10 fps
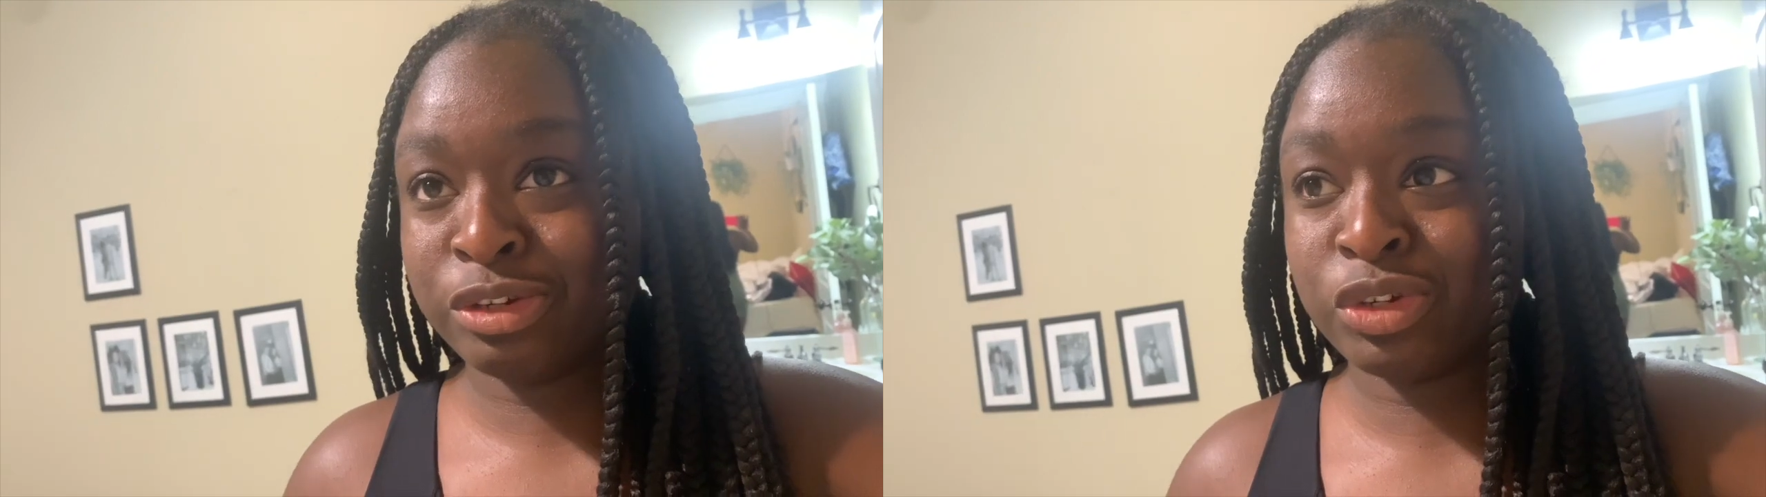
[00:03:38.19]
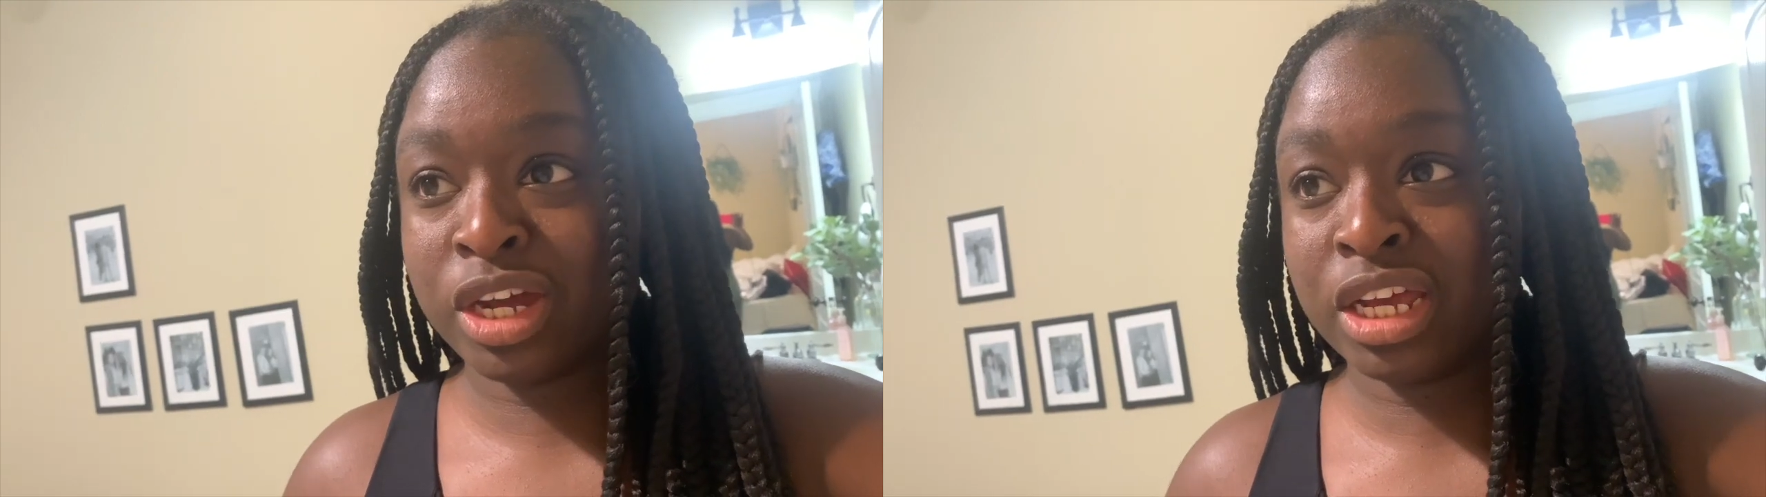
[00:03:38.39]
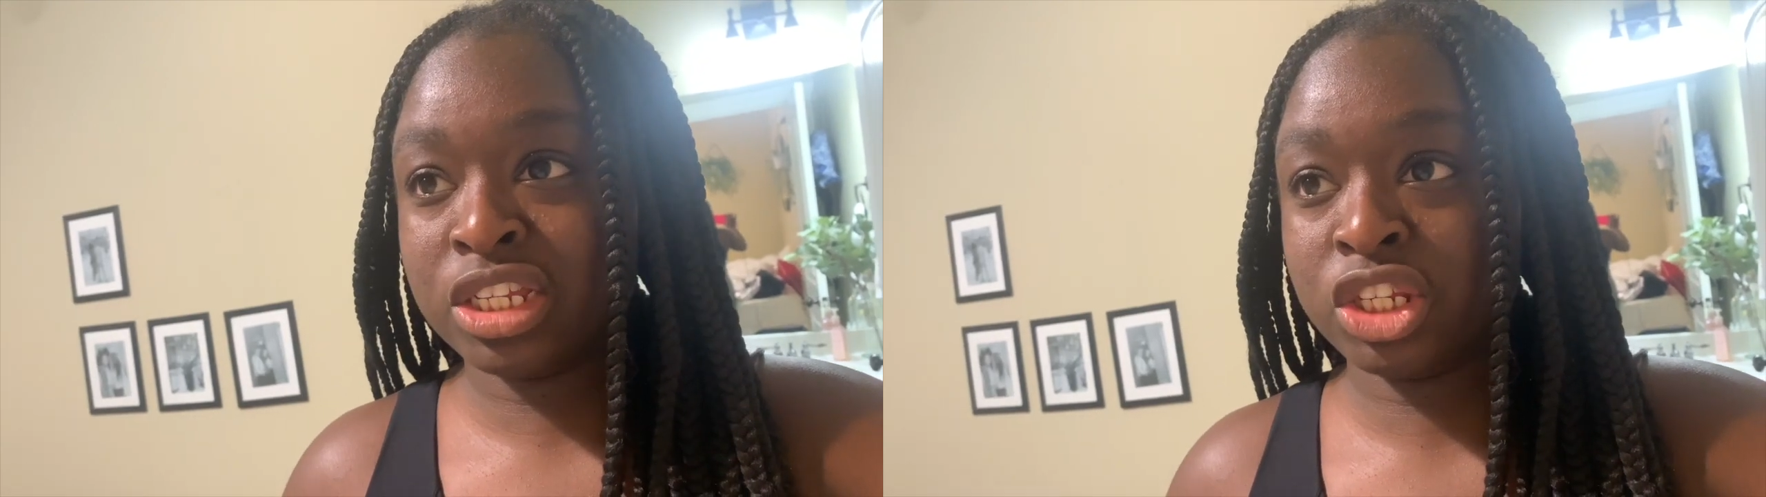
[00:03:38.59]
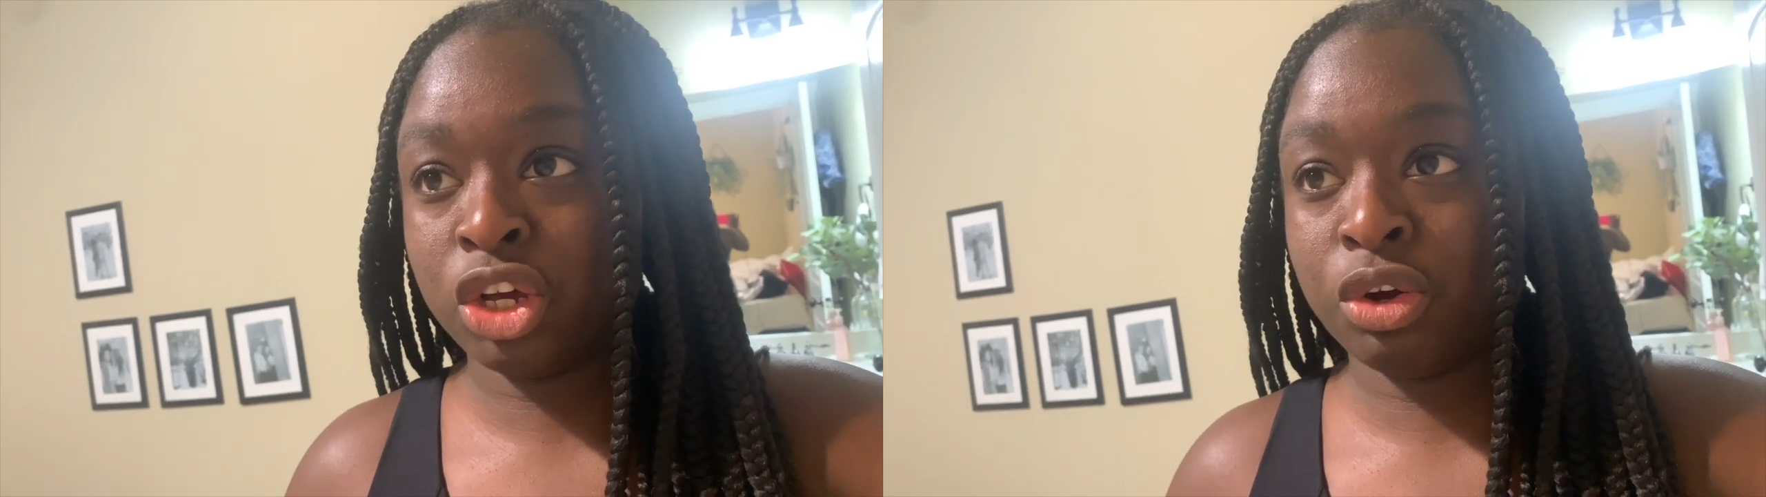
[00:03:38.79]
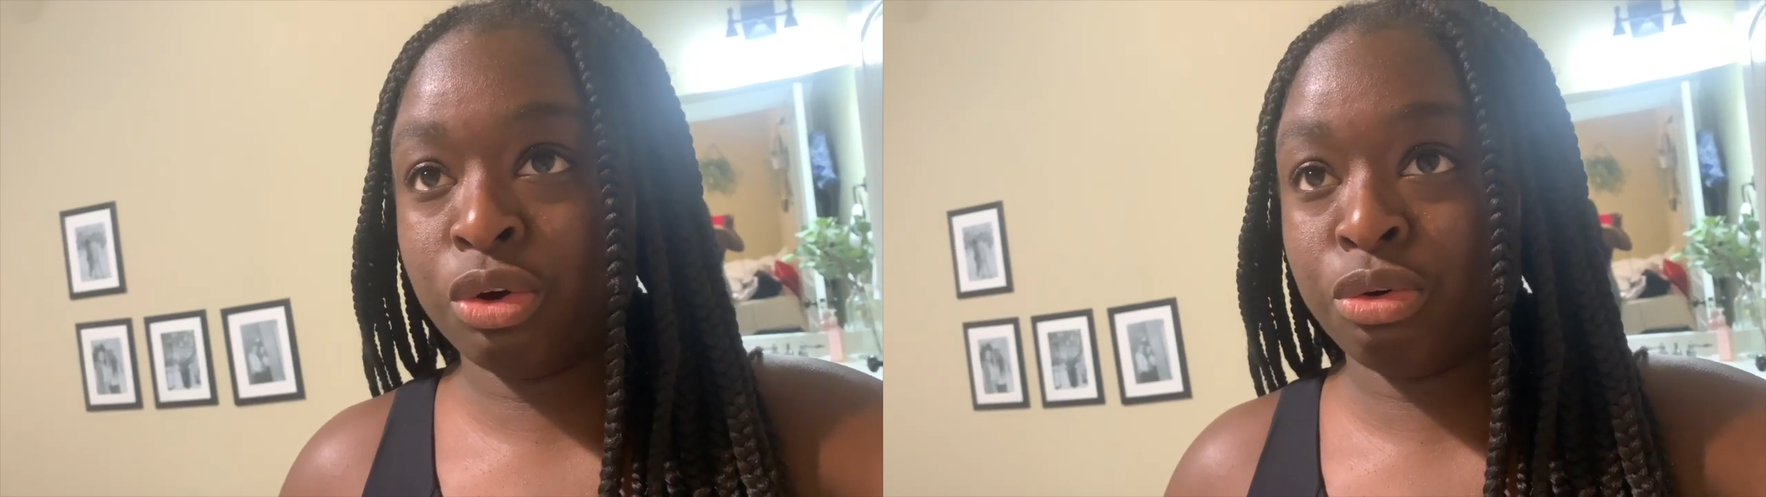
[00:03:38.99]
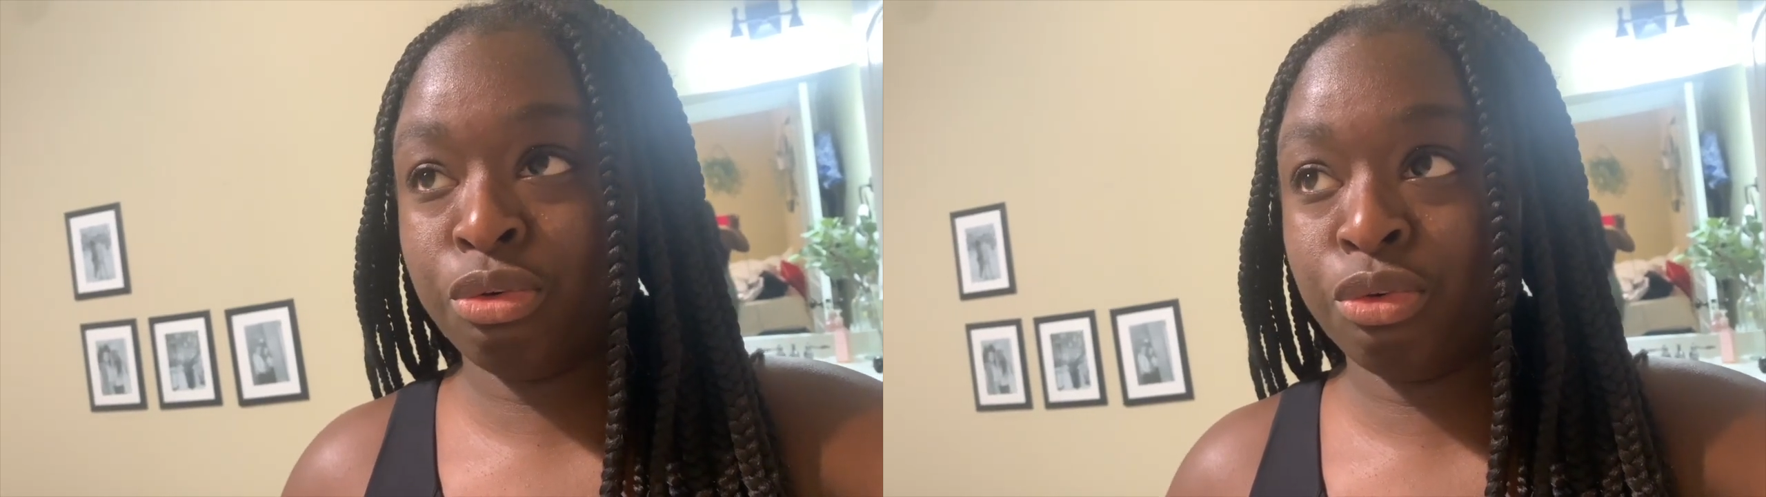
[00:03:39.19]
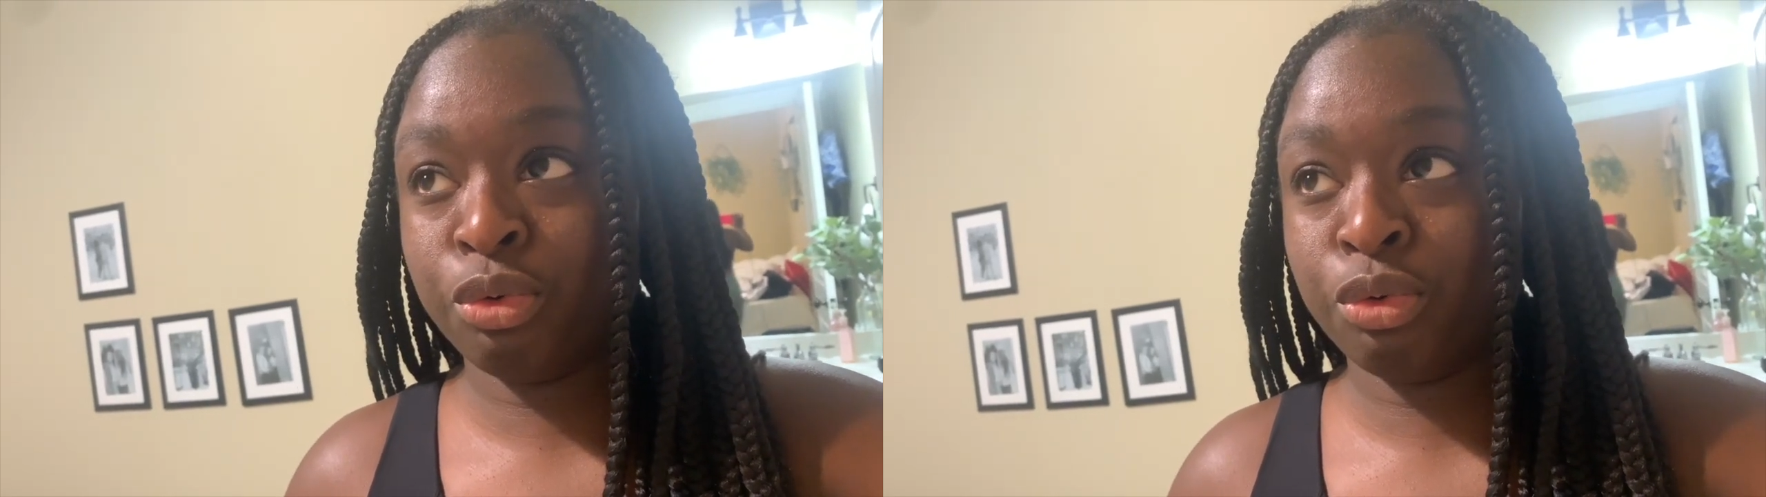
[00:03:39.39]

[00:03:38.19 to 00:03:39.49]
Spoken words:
dry, so